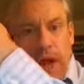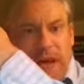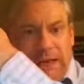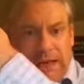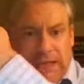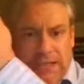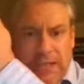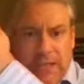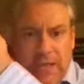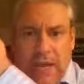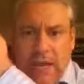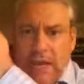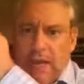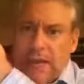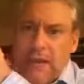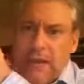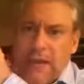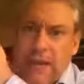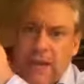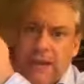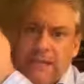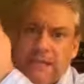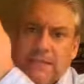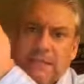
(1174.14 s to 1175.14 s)
I sin.
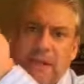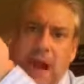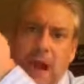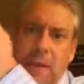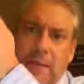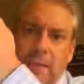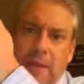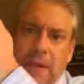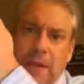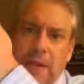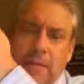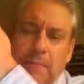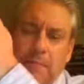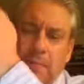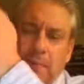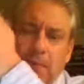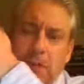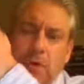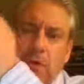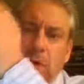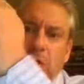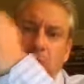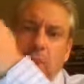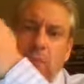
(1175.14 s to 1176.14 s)
He's got me
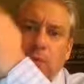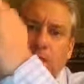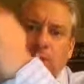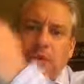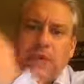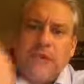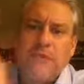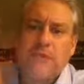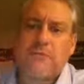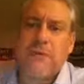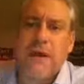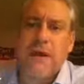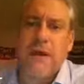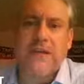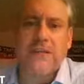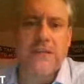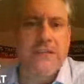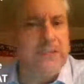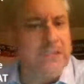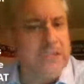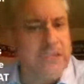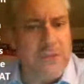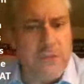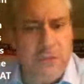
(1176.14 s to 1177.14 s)
imputed with his
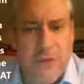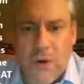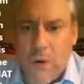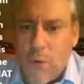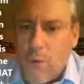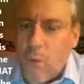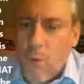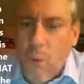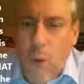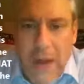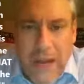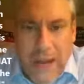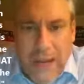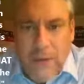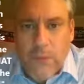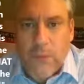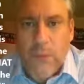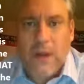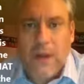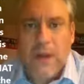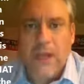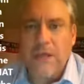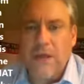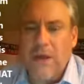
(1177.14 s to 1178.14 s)
righteousness. What a wicked,
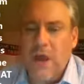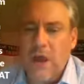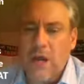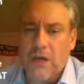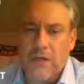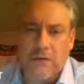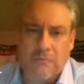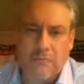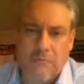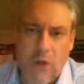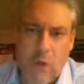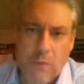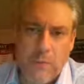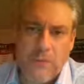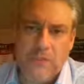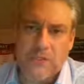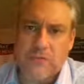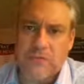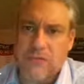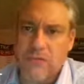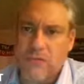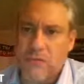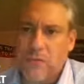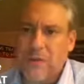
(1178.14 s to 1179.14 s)
wicked doctor. Romans
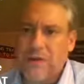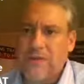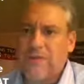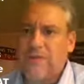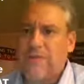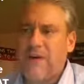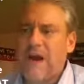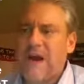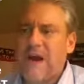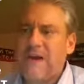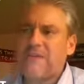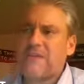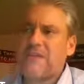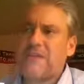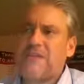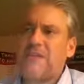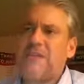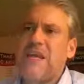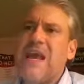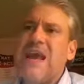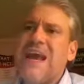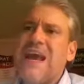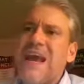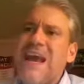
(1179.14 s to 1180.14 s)
25 says,
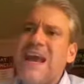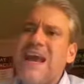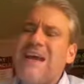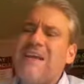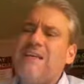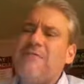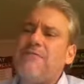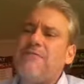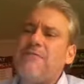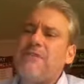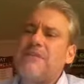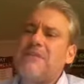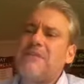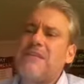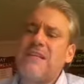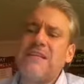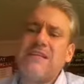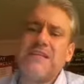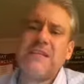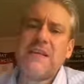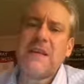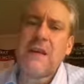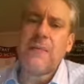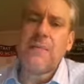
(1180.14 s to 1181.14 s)
eh, for
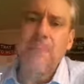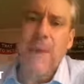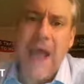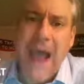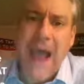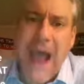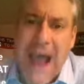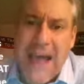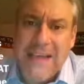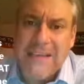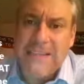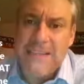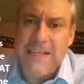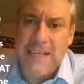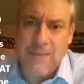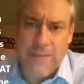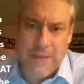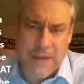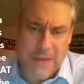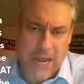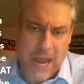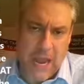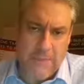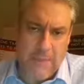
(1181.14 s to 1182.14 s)
sins that are past, he
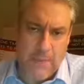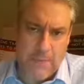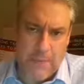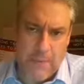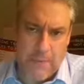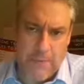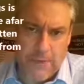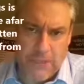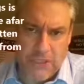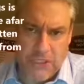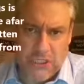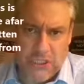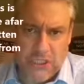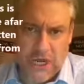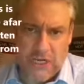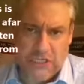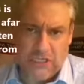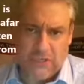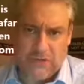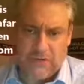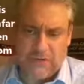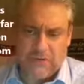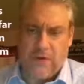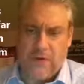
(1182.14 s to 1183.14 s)
became a
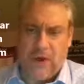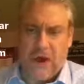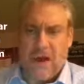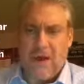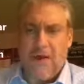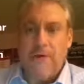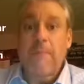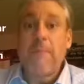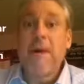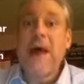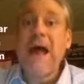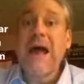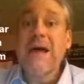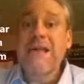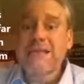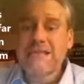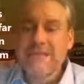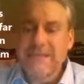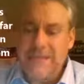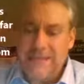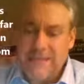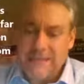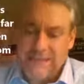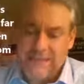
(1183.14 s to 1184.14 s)
propitiation for
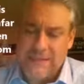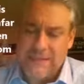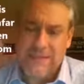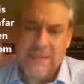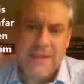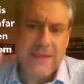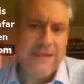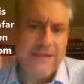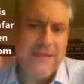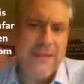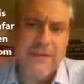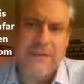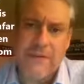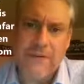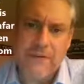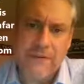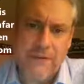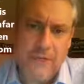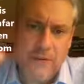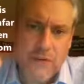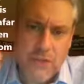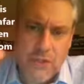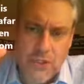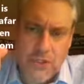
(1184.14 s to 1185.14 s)
past sins, never
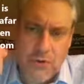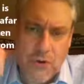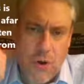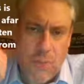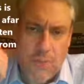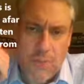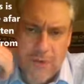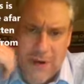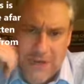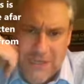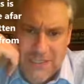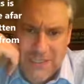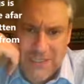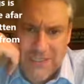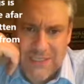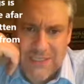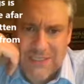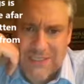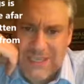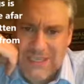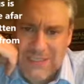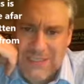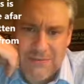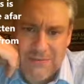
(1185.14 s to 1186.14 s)
future or present.
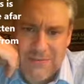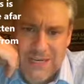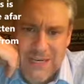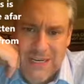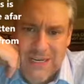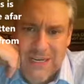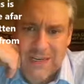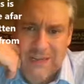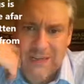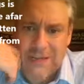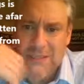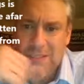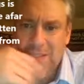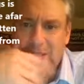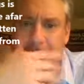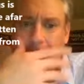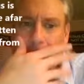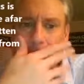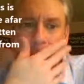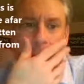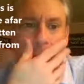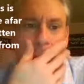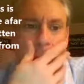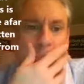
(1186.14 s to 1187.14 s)
That's ridiculous.
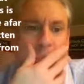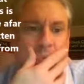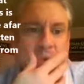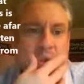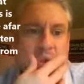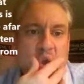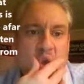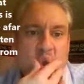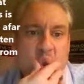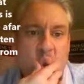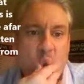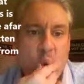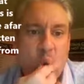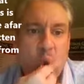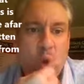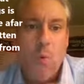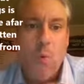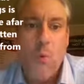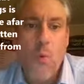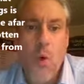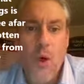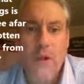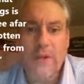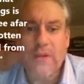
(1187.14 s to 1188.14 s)
We were
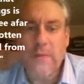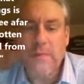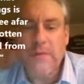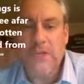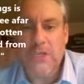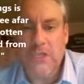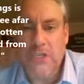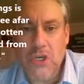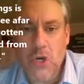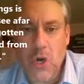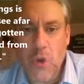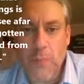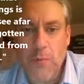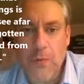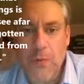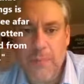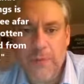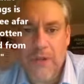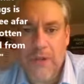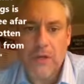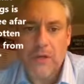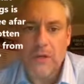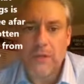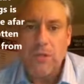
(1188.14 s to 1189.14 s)
warned to be sober and
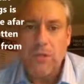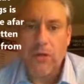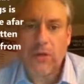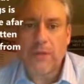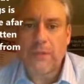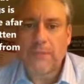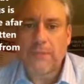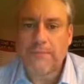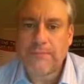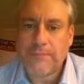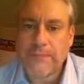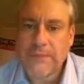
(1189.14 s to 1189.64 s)
be on alert.